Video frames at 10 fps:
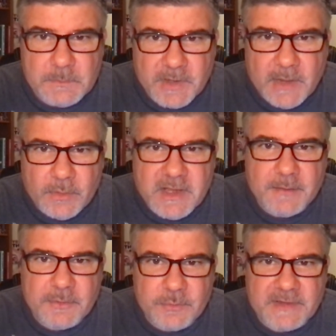But I will
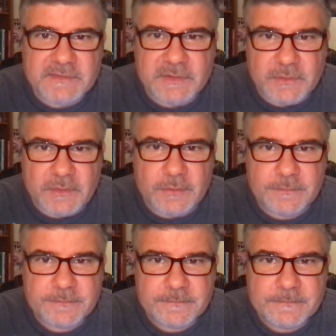come and rescue you.
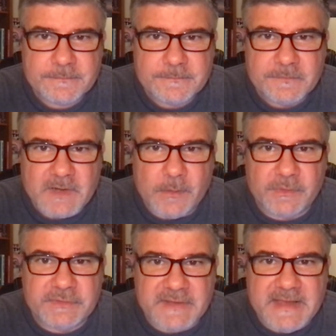I
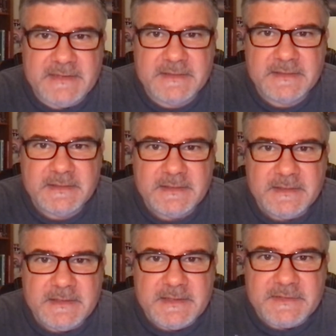will send
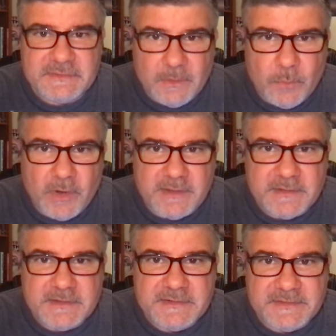
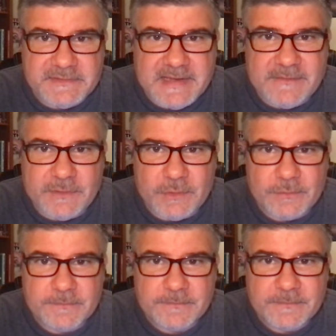someone to save
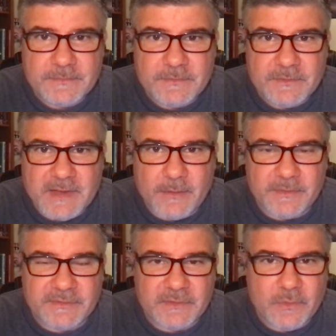you." That
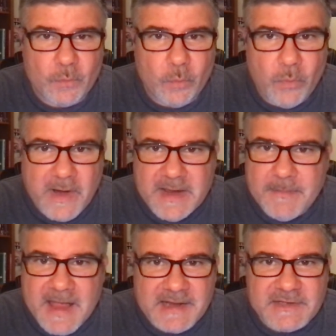was way
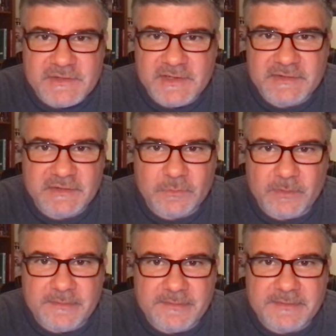back in Genesis
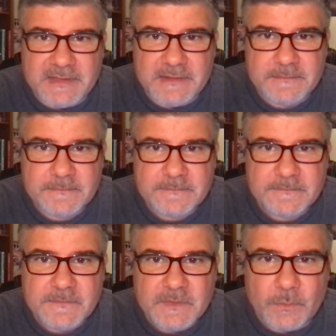3:15
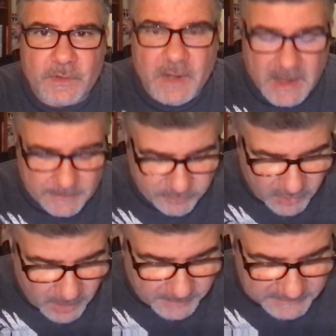where God
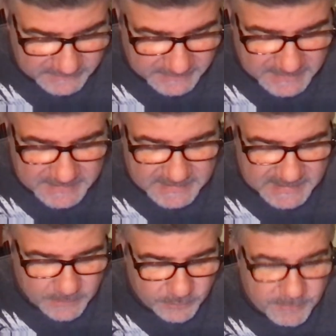promised
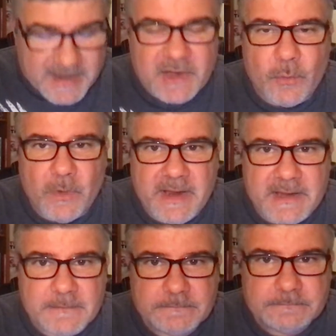he would make a way.